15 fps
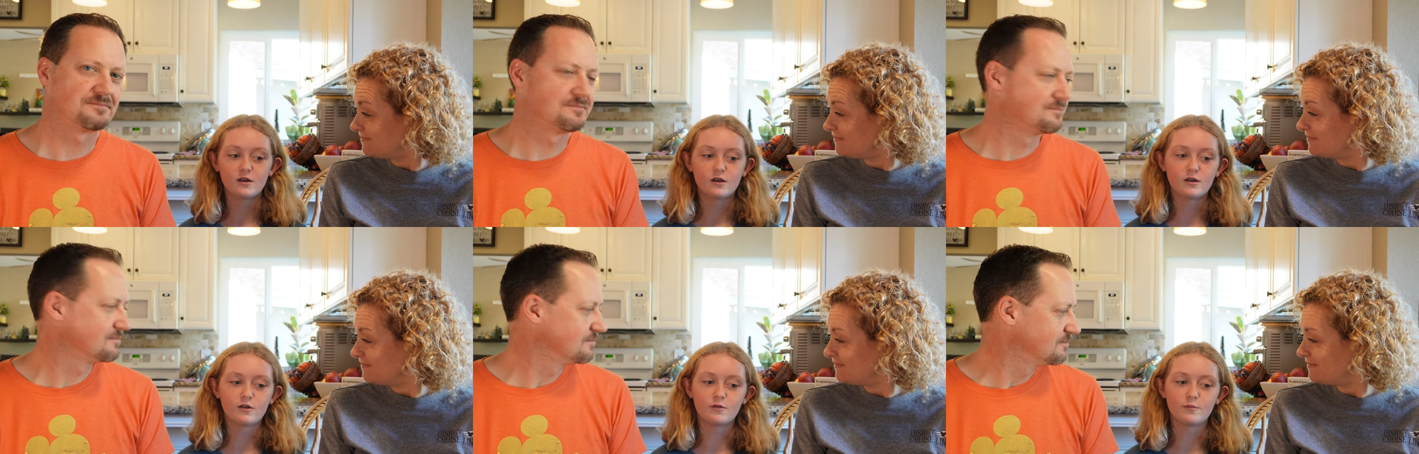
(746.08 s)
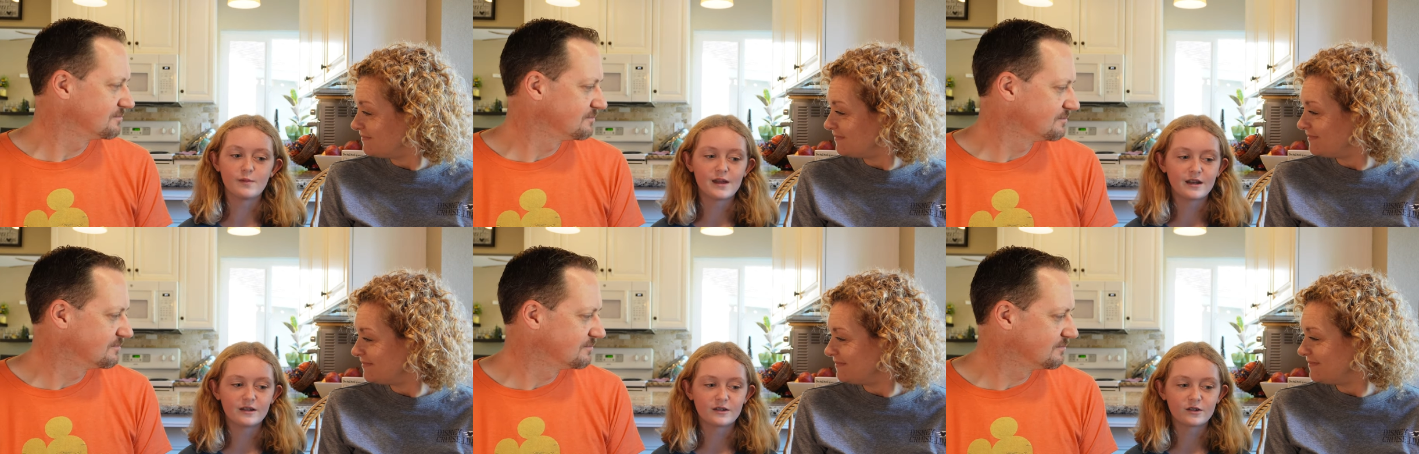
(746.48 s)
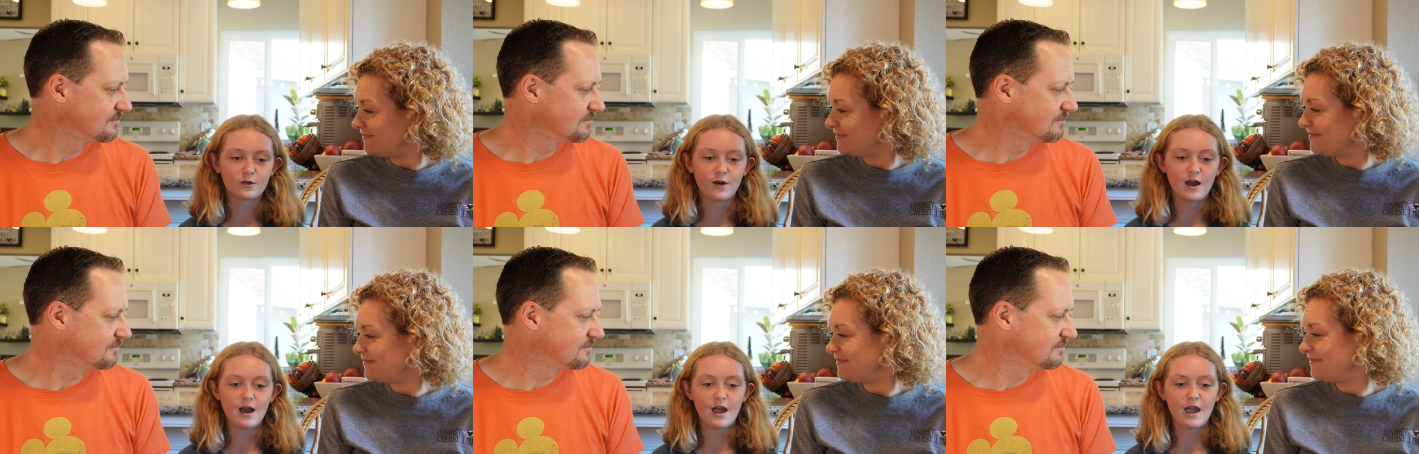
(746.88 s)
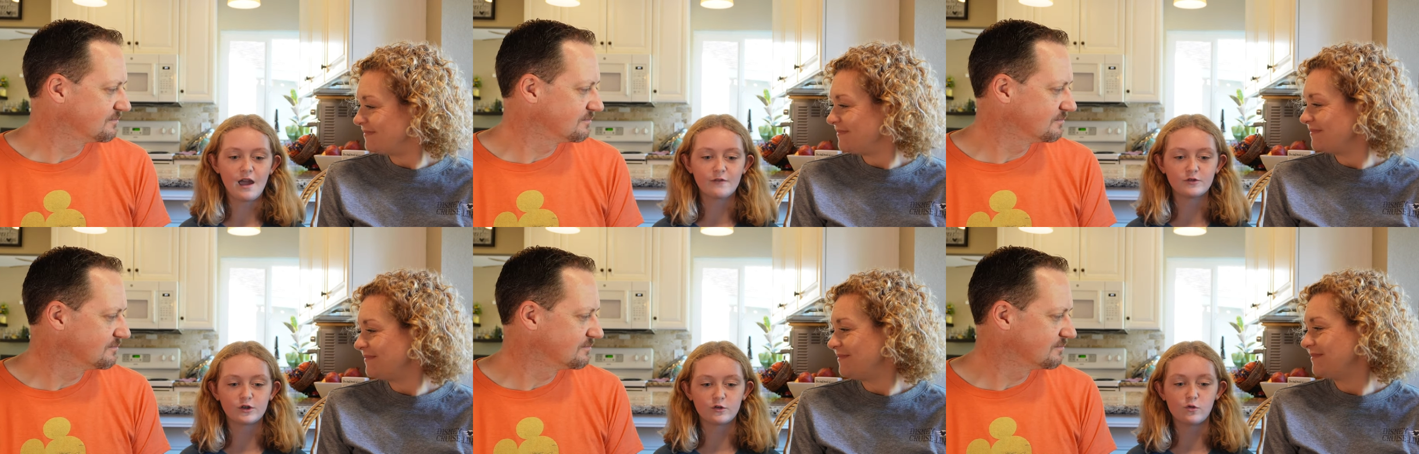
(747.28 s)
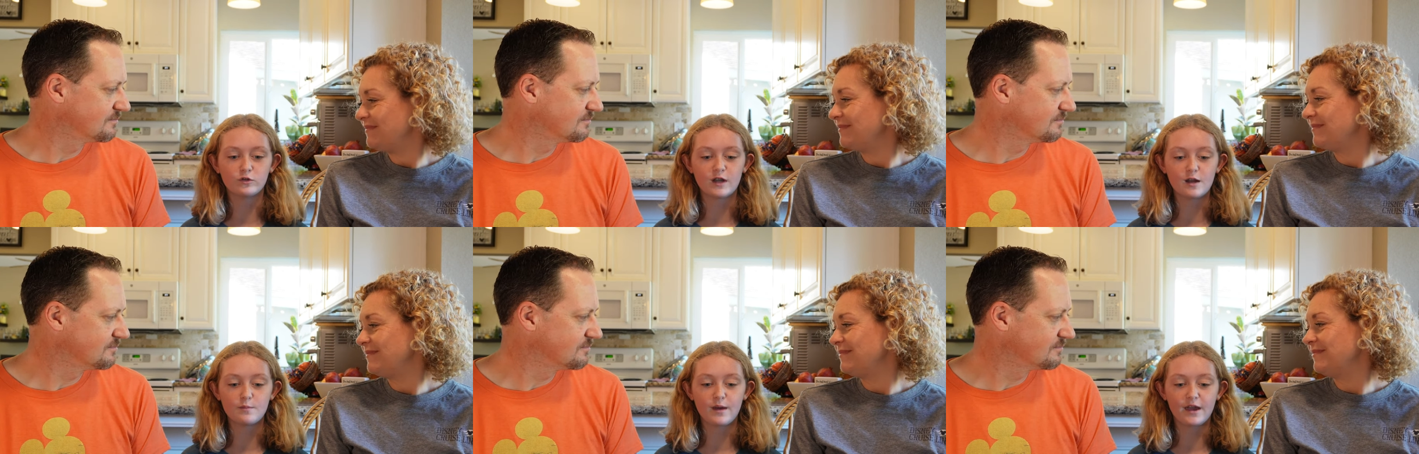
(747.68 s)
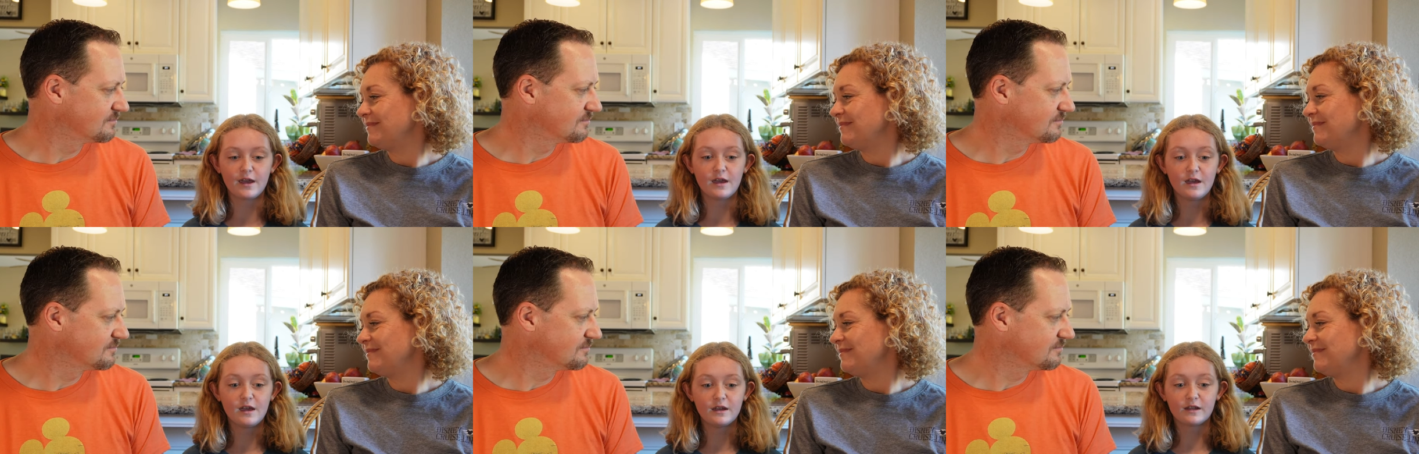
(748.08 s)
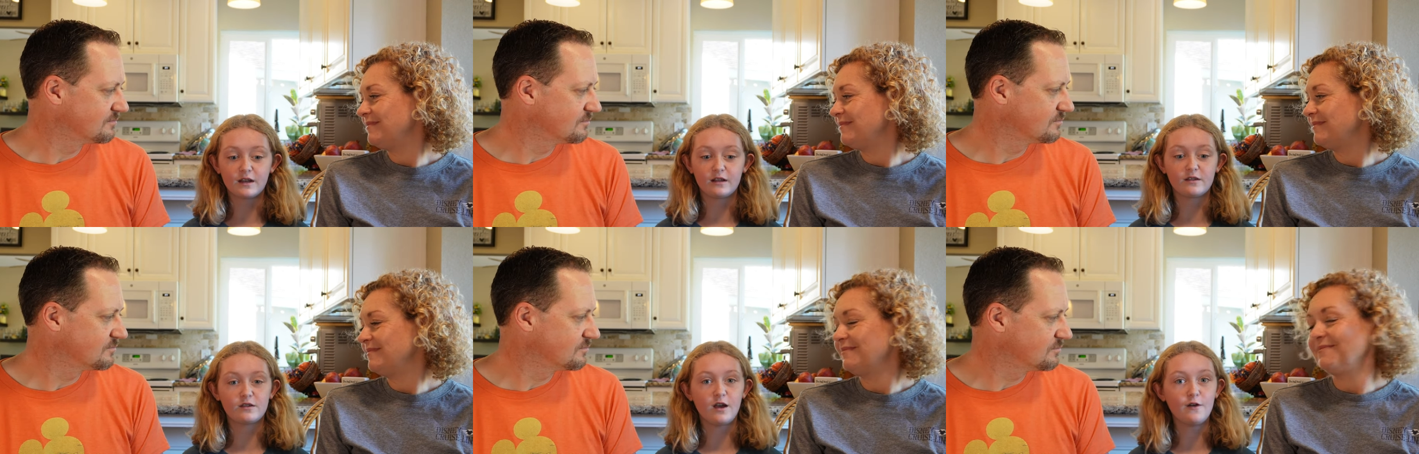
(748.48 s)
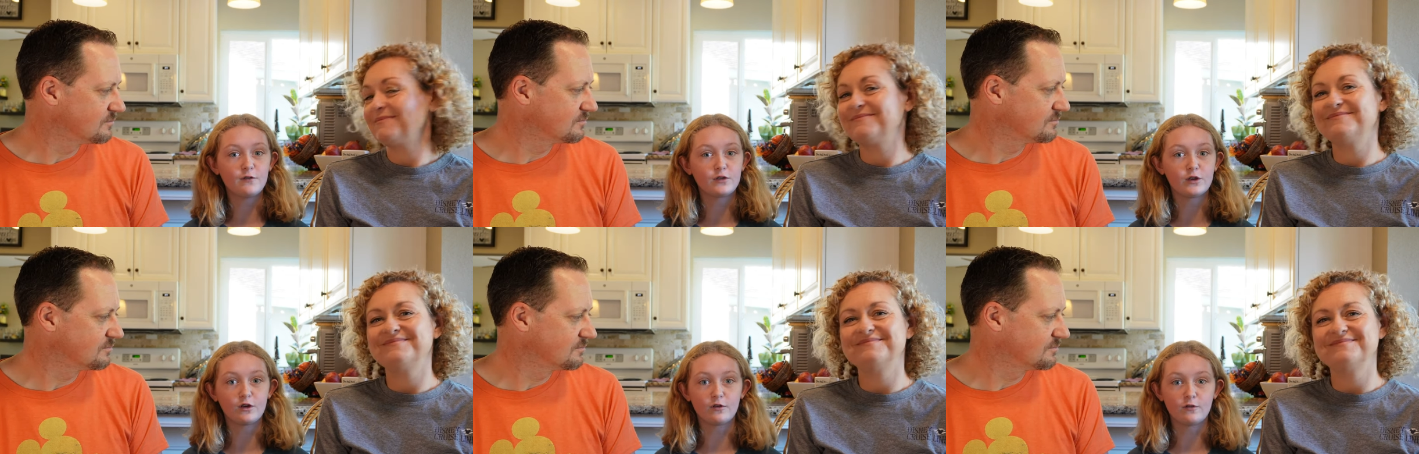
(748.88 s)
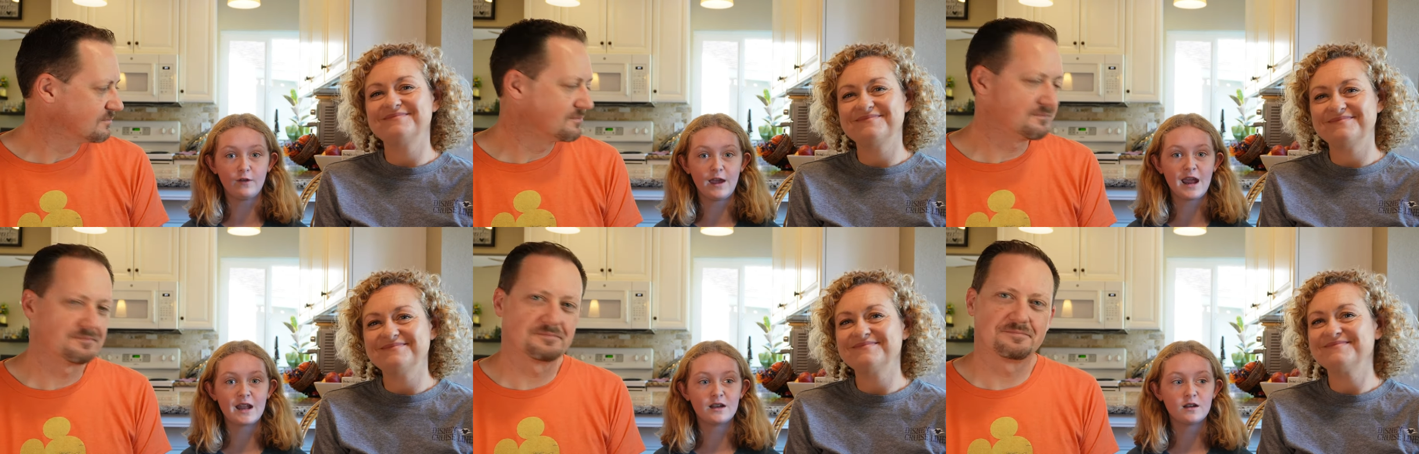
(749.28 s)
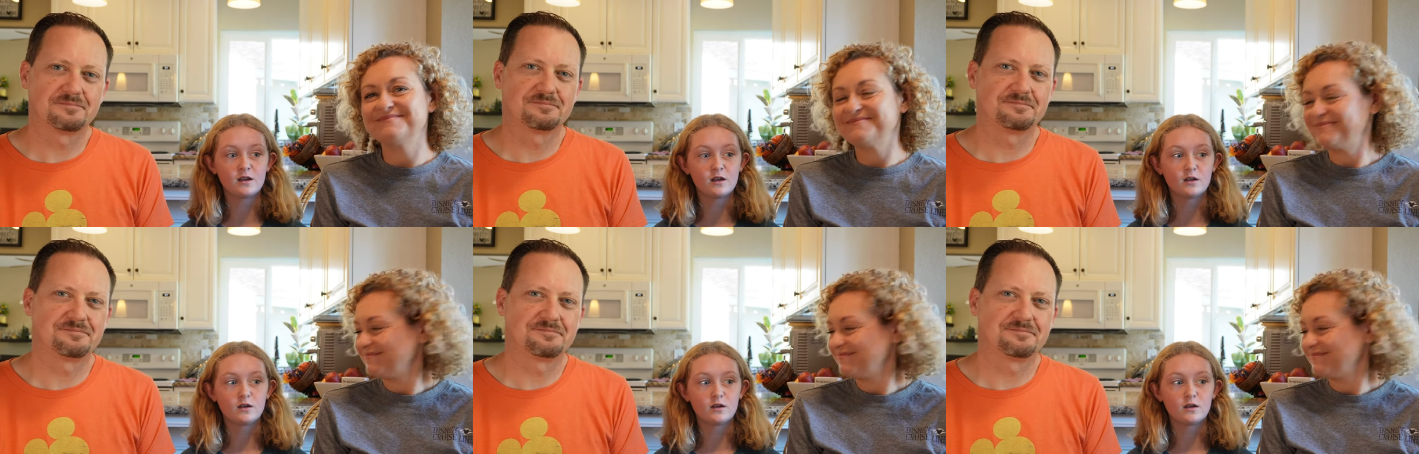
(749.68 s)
Speaker 1: oh man, it's so hot. I have to cool down by getting soft serve. And